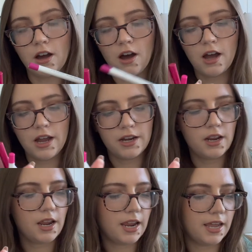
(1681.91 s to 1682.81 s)
On.
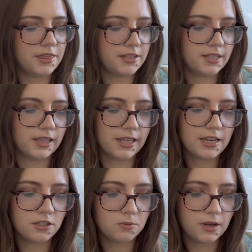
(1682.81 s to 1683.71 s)
And this
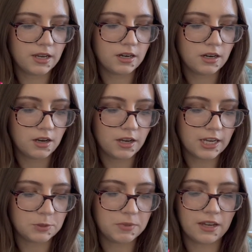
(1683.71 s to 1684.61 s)
last one
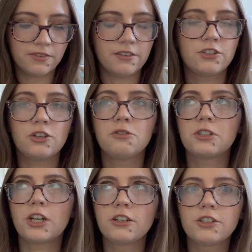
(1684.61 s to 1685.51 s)
is B F F two,
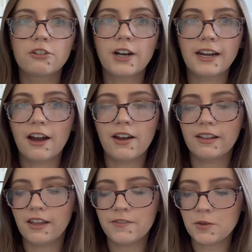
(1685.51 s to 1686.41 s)
which also dried out. I
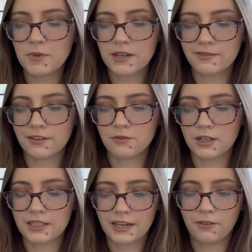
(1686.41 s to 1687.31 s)
love the B F F
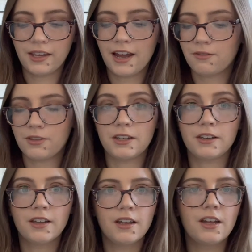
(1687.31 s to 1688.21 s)
ones. I only have
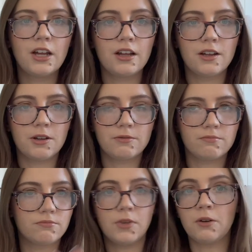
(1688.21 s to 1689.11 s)
the
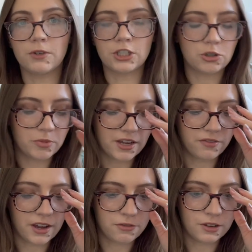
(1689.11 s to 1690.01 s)
original B
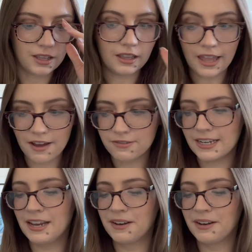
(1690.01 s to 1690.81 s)
F F left.